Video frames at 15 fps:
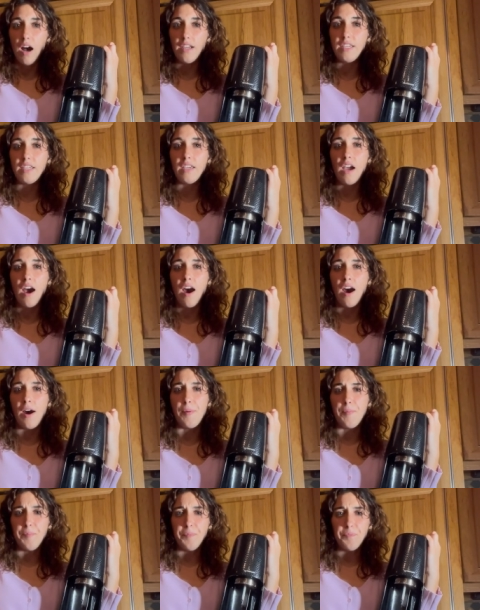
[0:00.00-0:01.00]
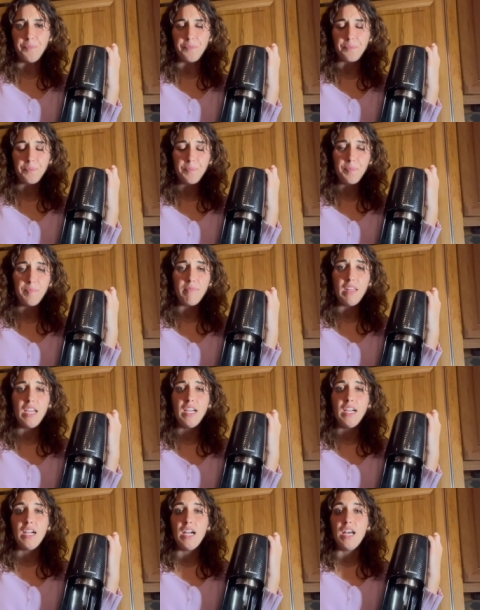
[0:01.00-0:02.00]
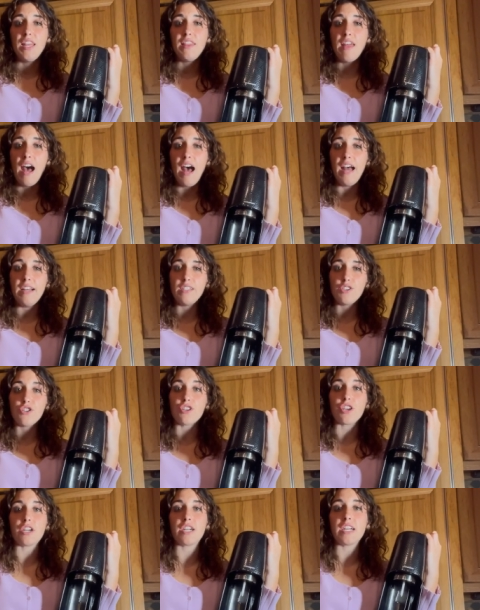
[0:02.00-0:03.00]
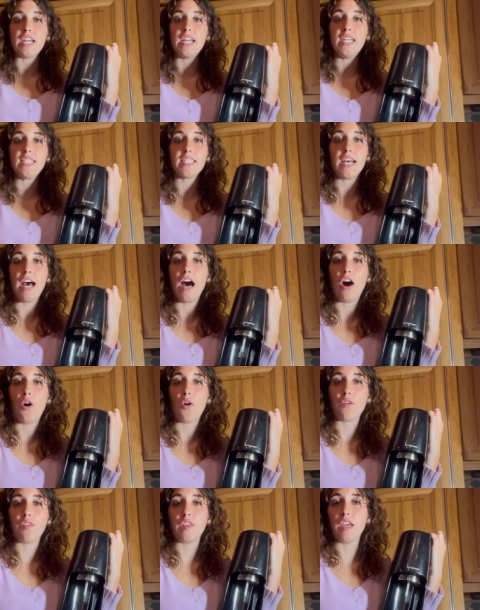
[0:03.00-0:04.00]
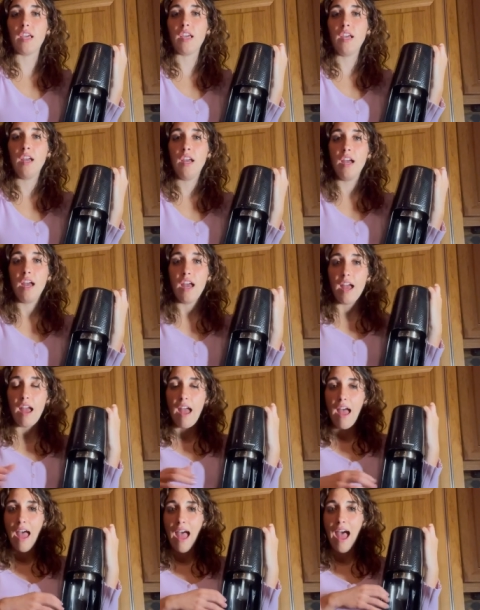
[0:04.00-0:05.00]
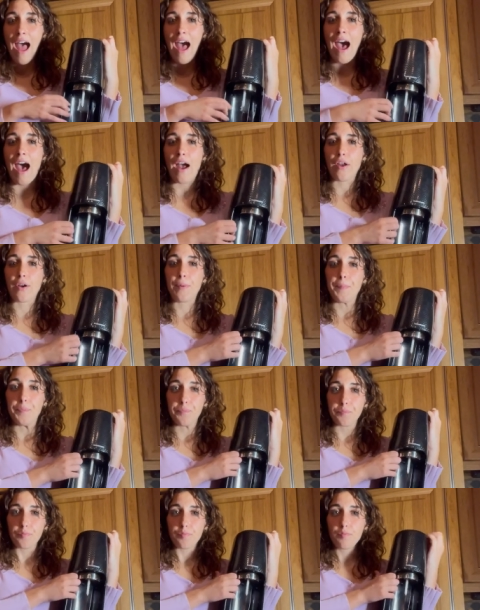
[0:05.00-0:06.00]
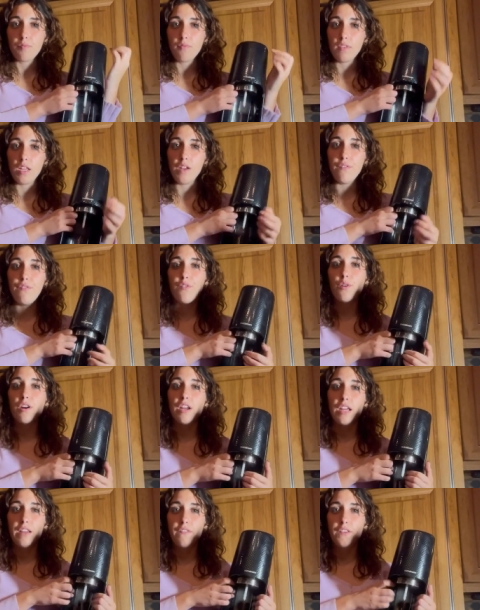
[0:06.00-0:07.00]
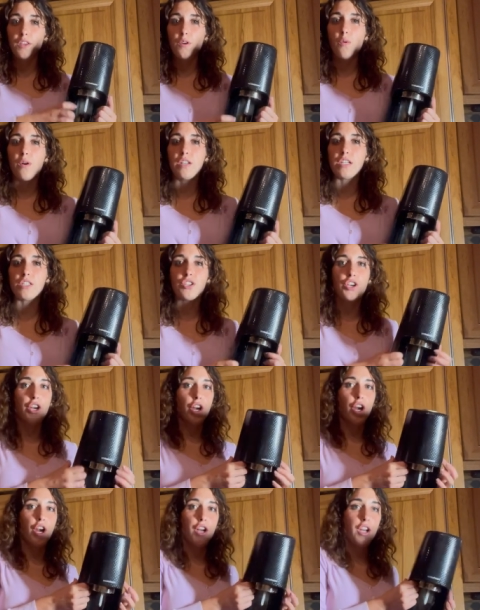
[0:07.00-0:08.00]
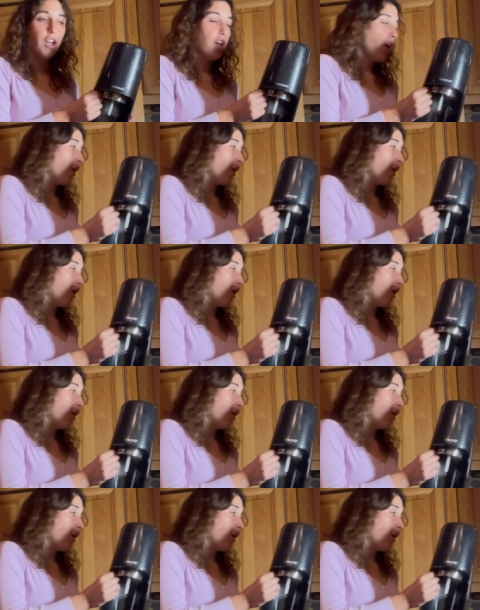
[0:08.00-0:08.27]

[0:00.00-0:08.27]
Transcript: Yum. That sure is a healthy hack for if you want to turn